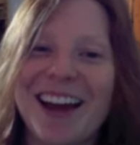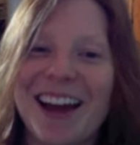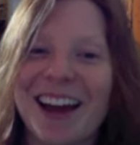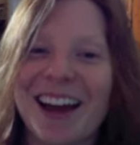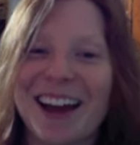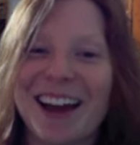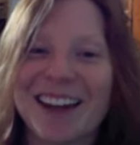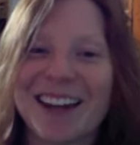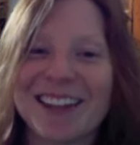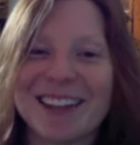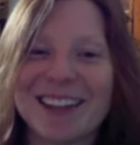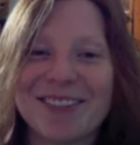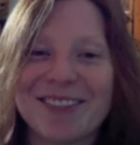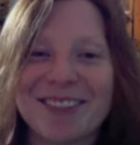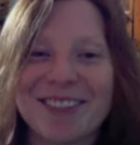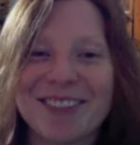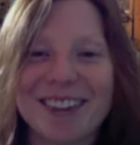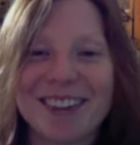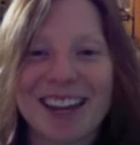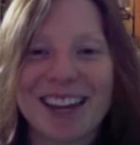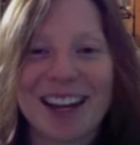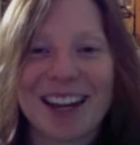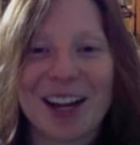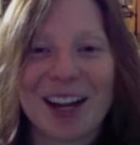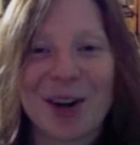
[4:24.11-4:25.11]
And given
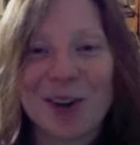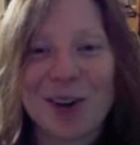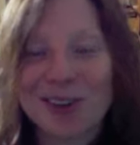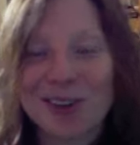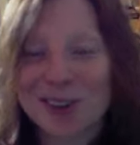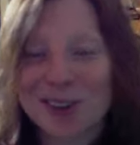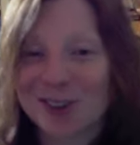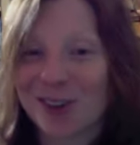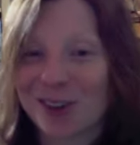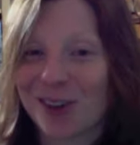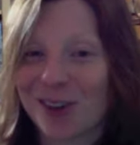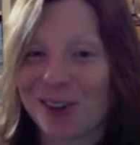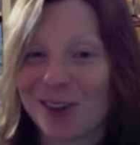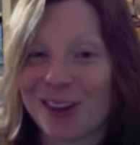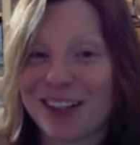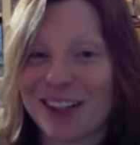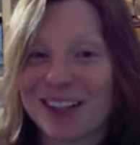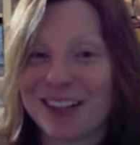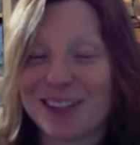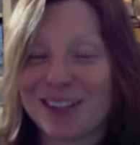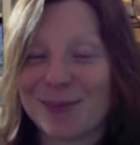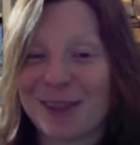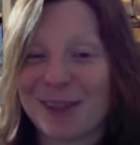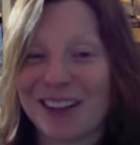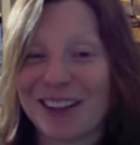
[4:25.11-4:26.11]
that I already
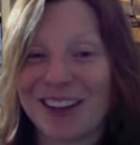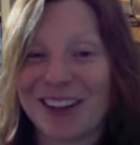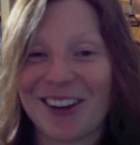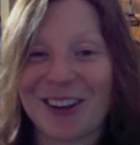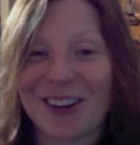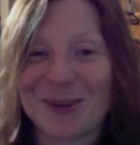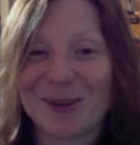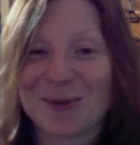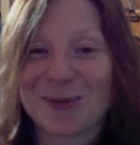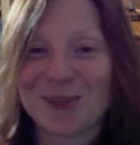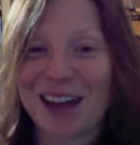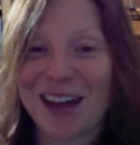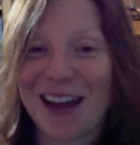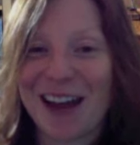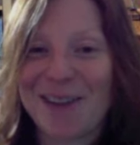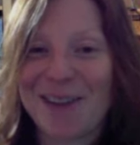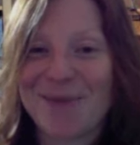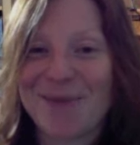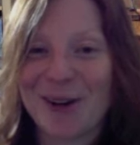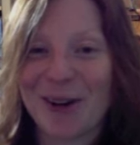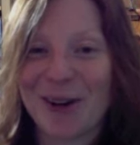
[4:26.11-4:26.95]
spend a lot of time